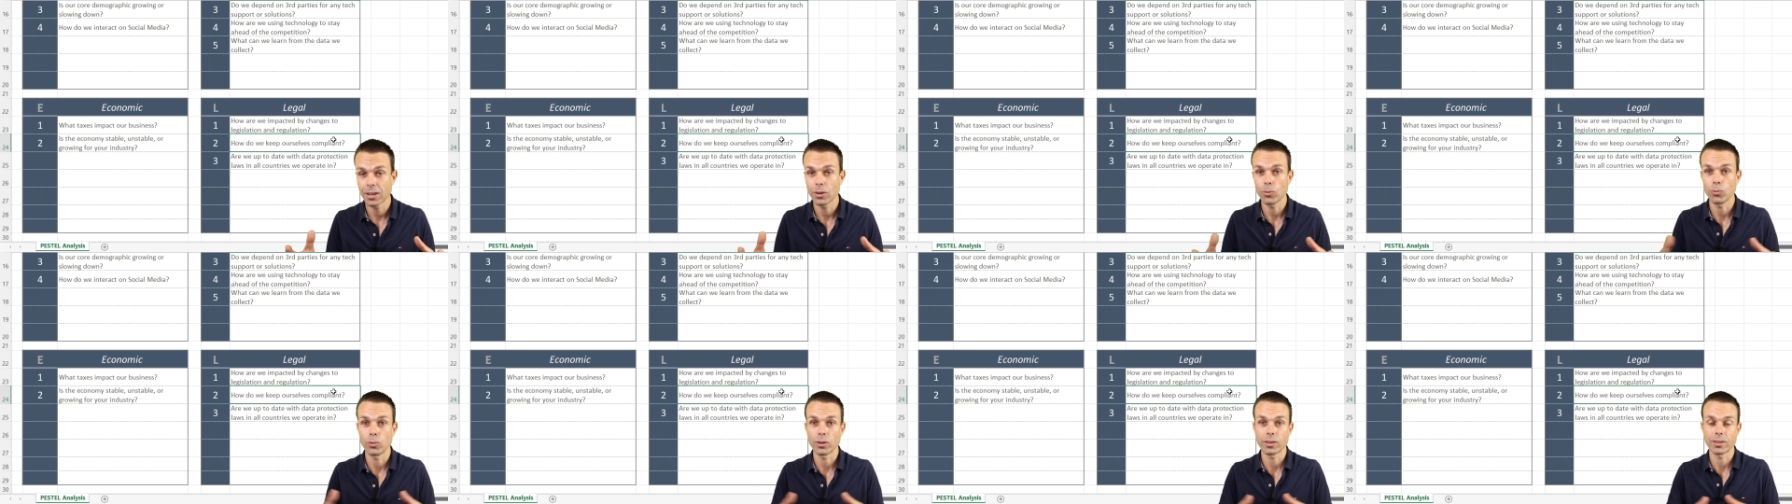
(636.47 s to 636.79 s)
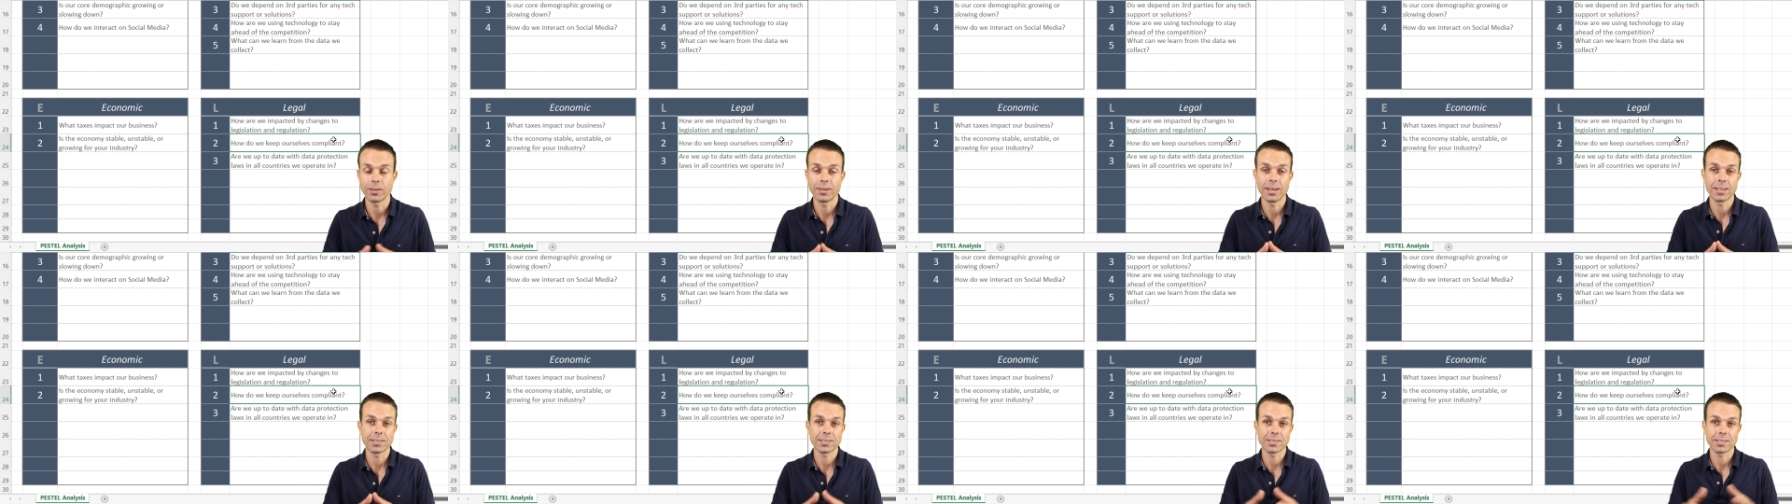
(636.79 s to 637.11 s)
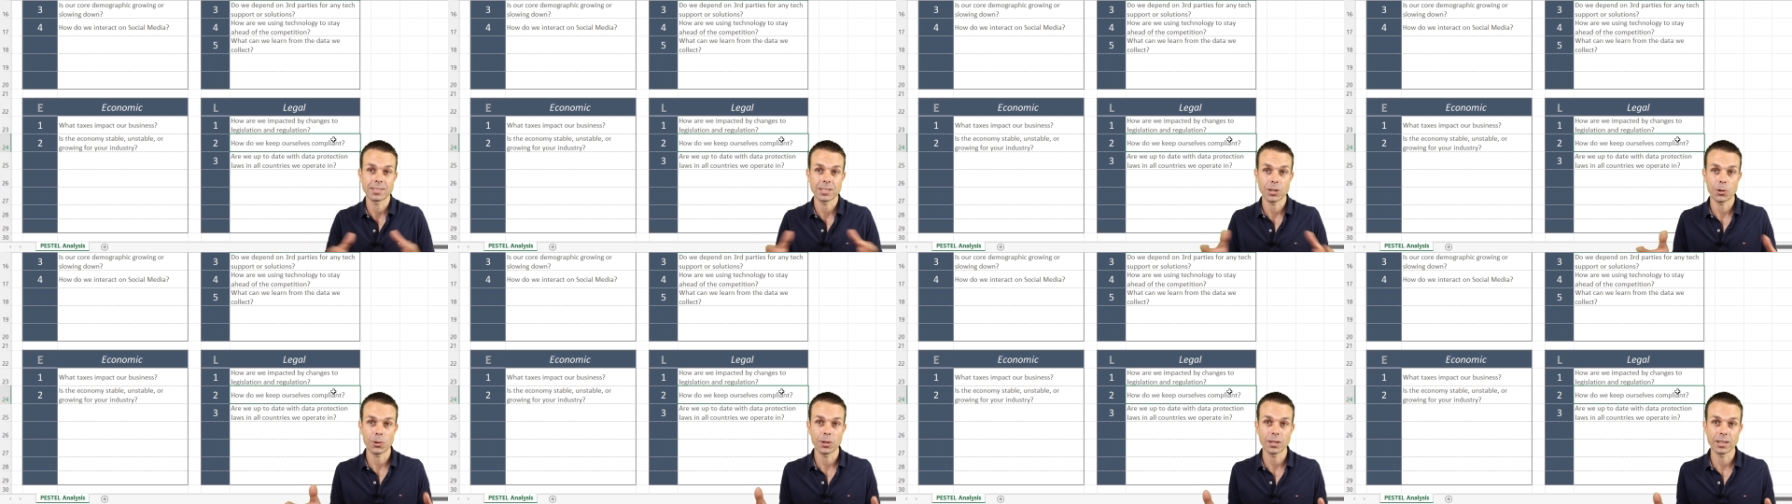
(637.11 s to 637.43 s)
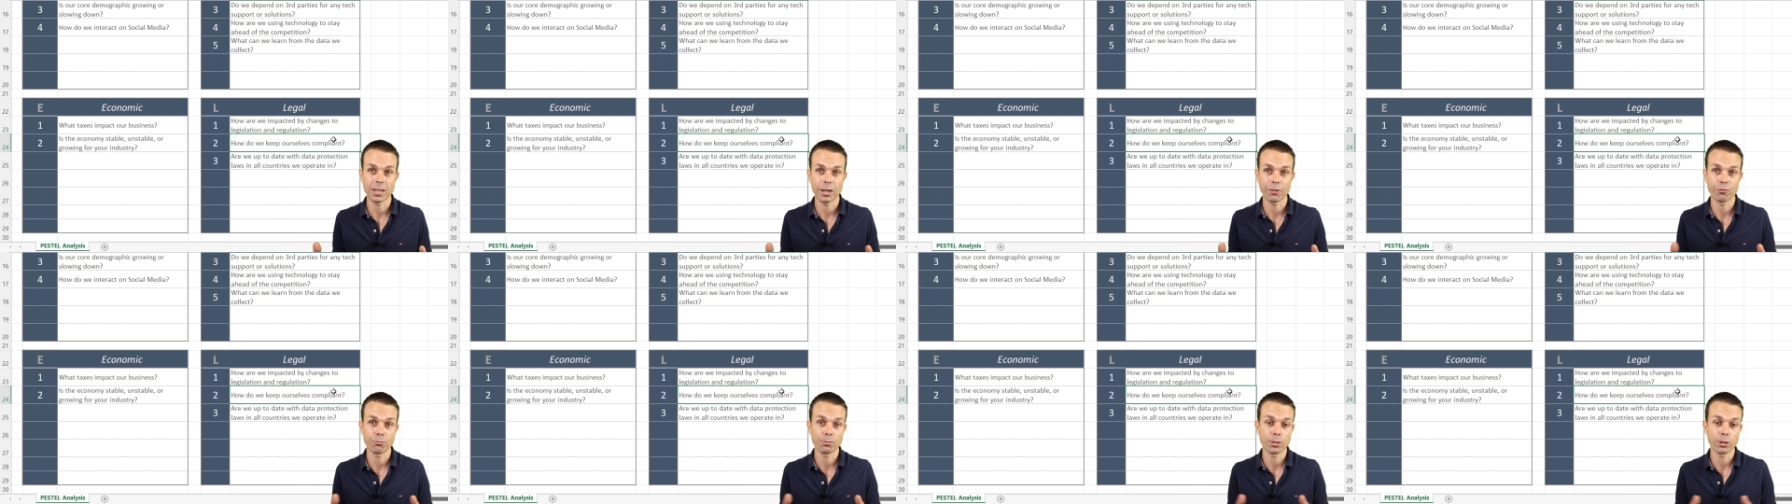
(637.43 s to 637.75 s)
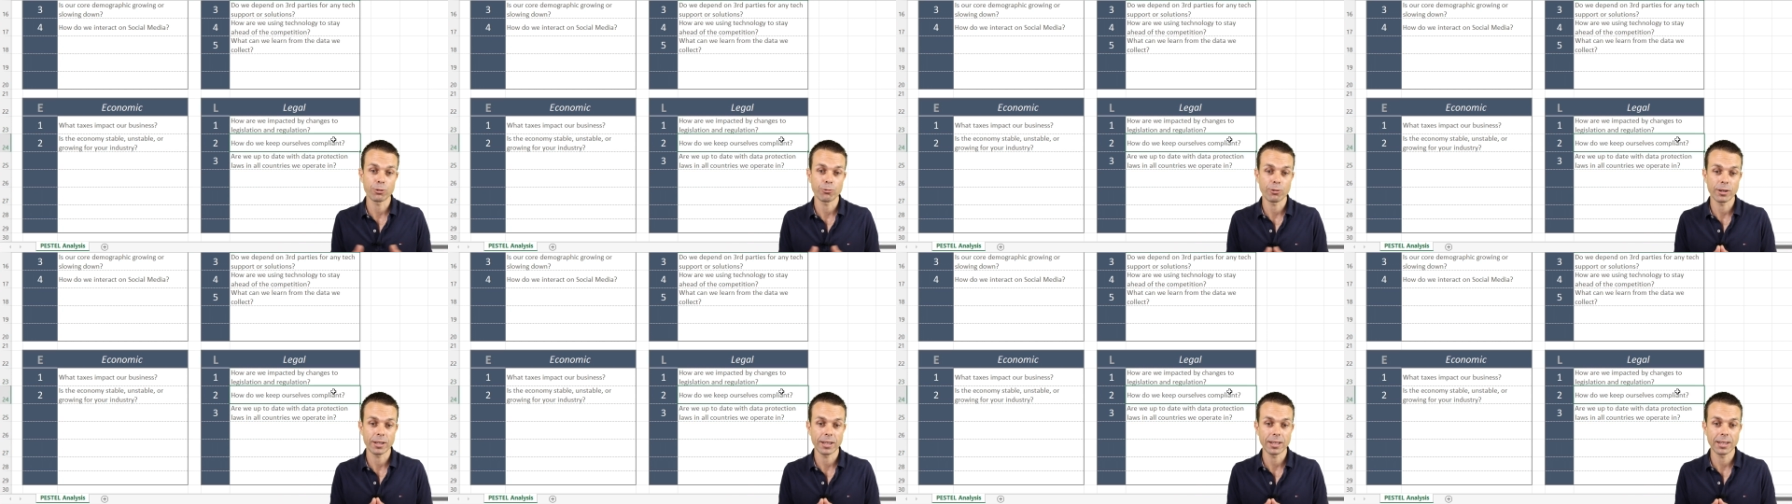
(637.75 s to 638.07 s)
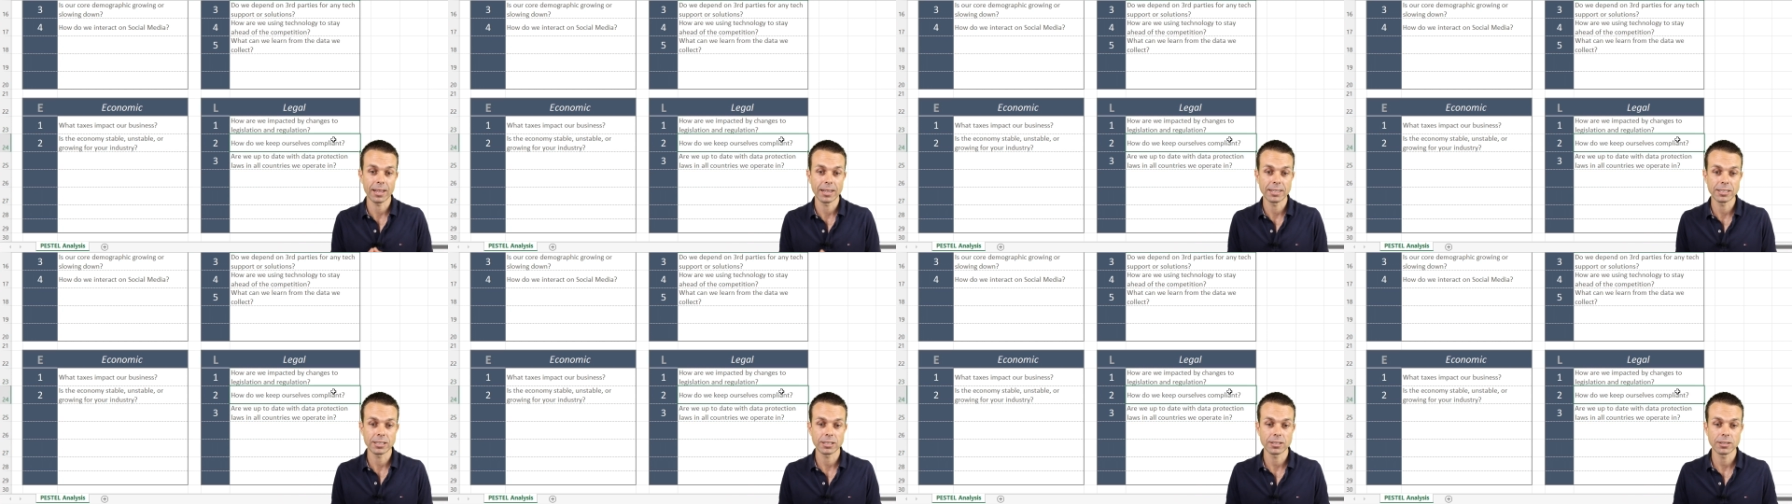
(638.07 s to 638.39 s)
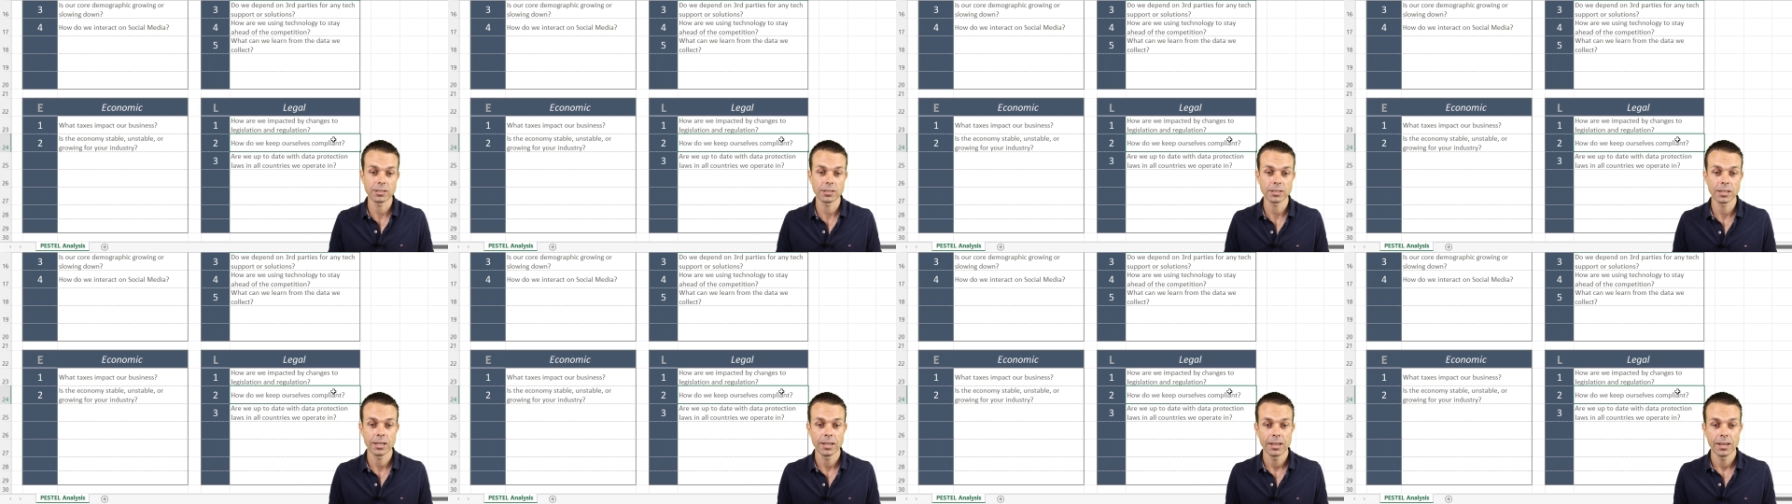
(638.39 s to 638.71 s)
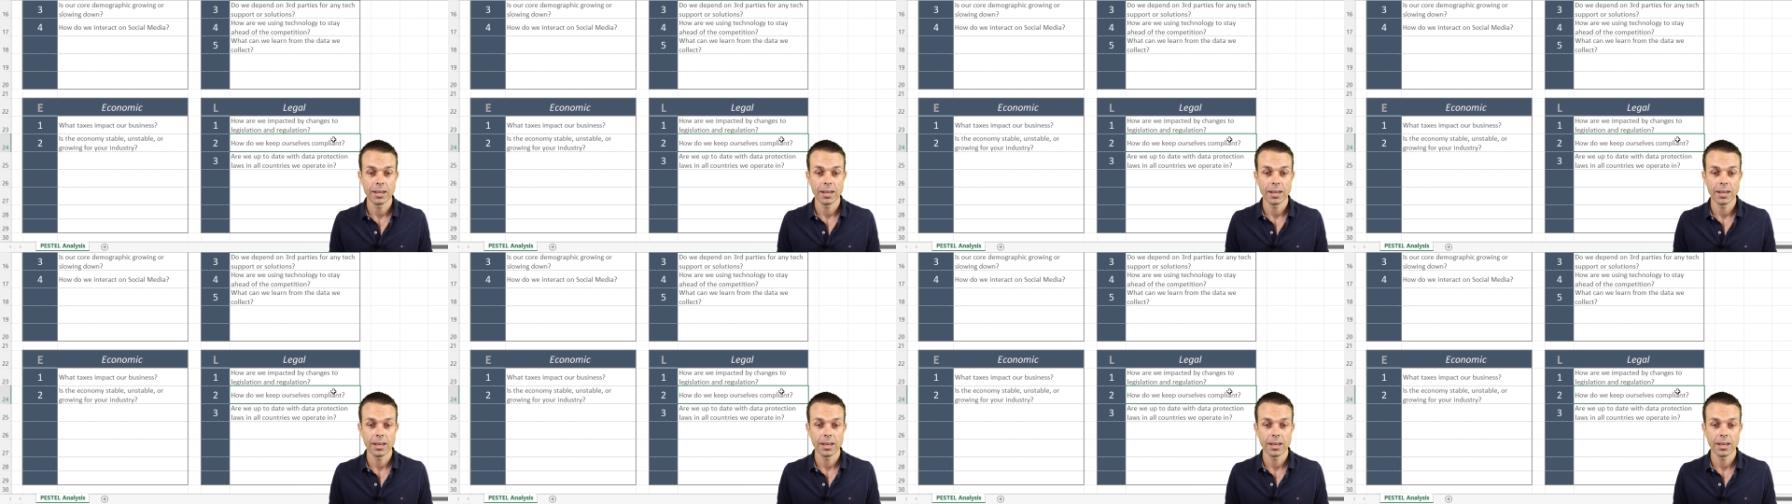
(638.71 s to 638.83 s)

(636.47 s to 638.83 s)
with necessary government regulations?